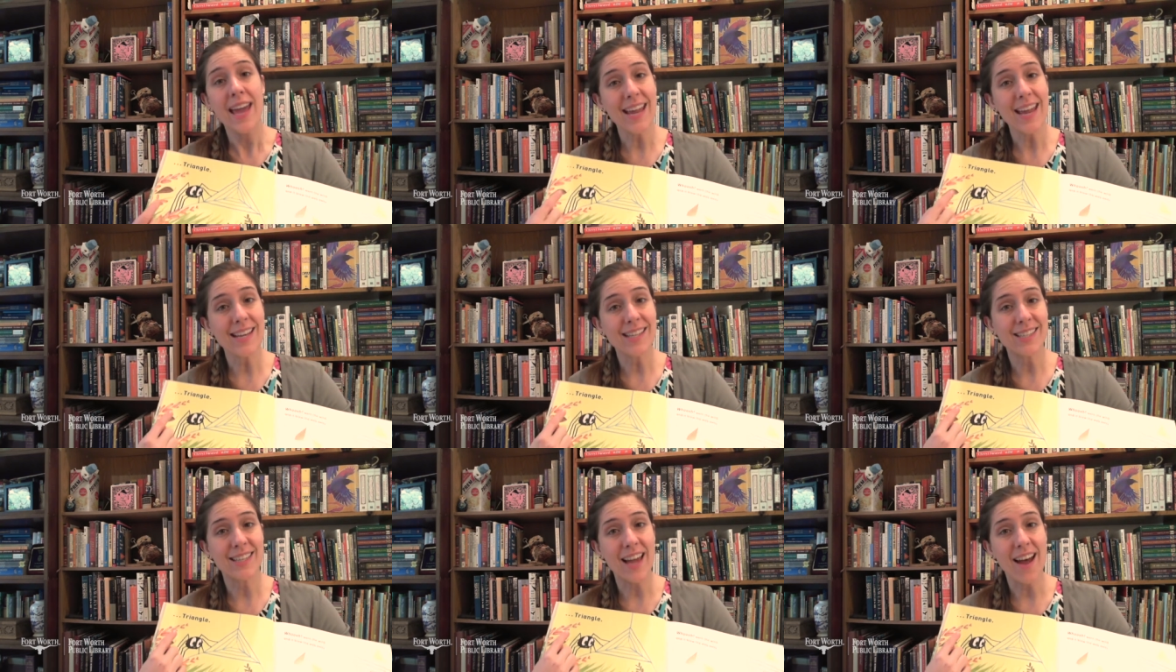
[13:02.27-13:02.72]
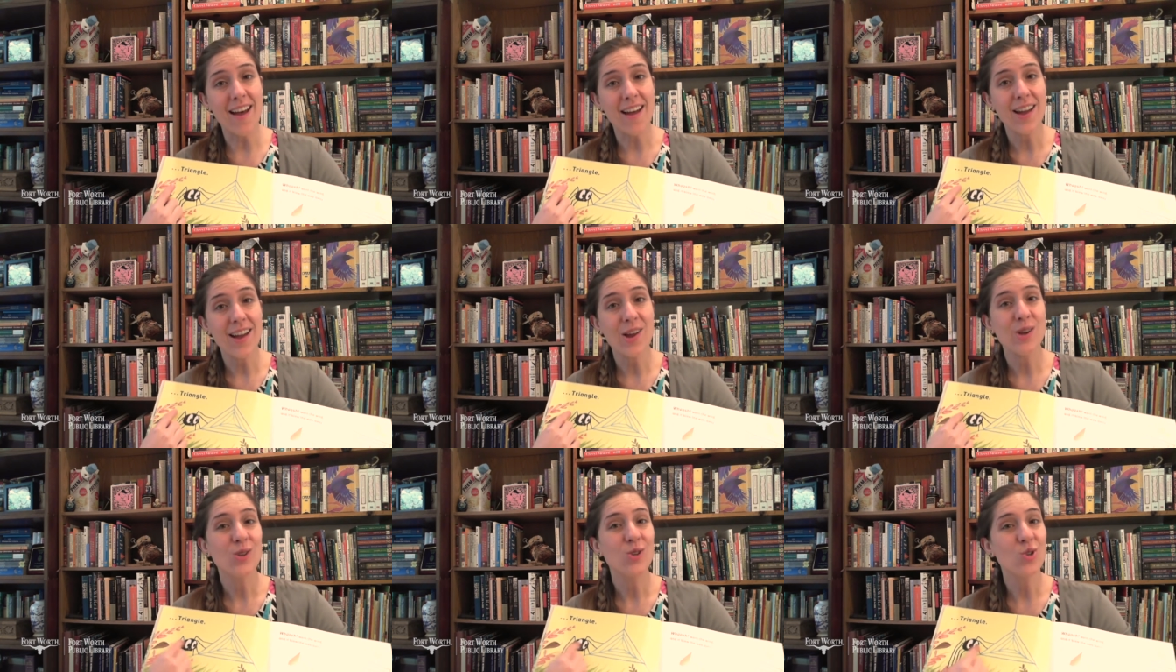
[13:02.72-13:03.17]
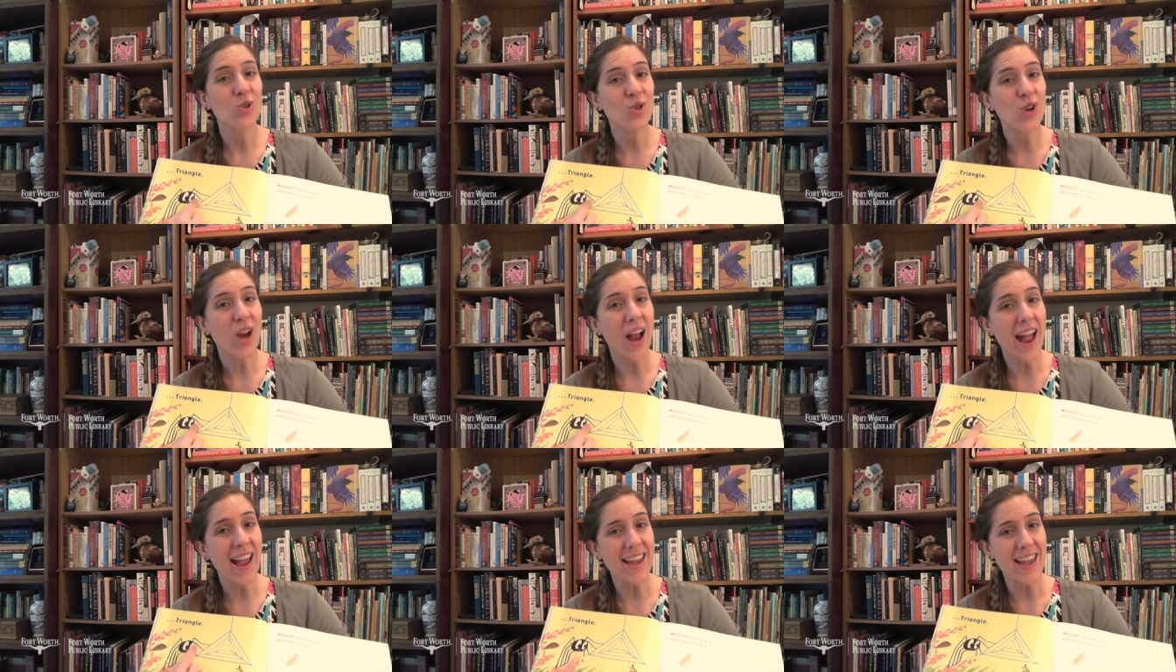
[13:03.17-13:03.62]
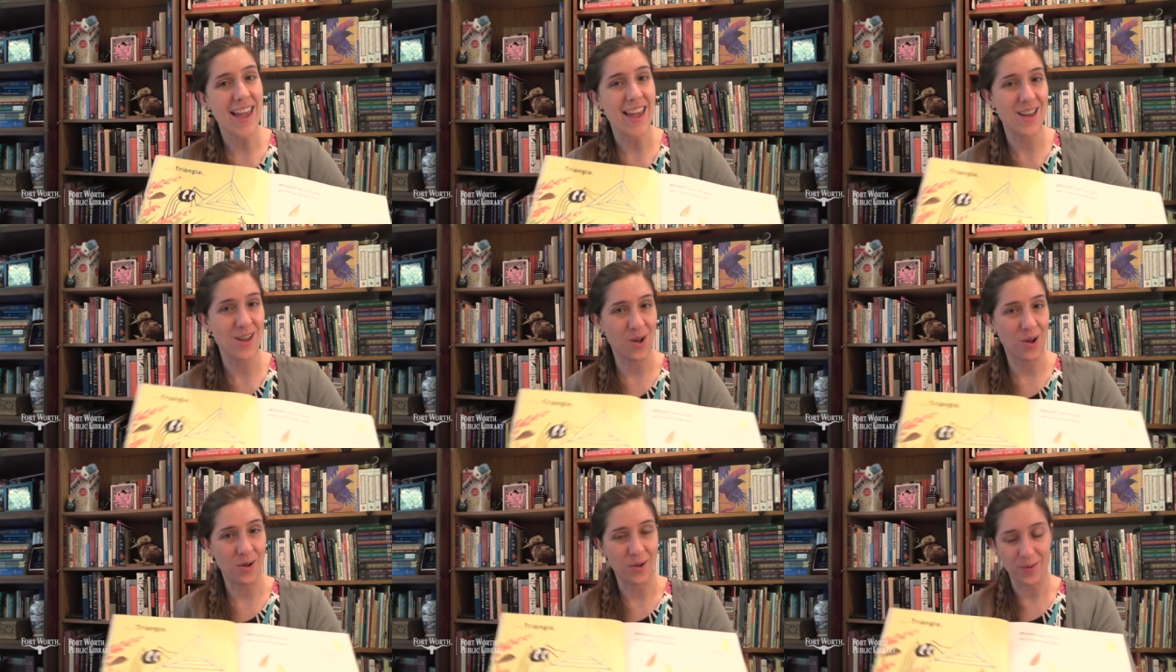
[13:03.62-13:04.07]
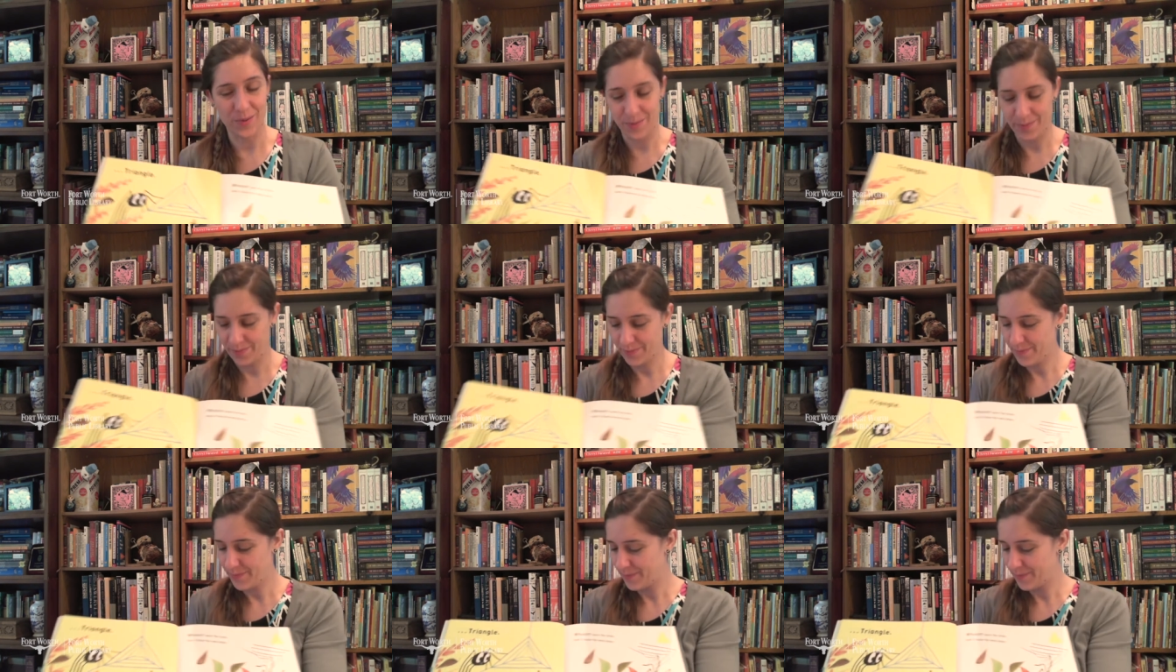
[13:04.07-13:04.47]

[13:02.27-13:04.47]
It's a triangle.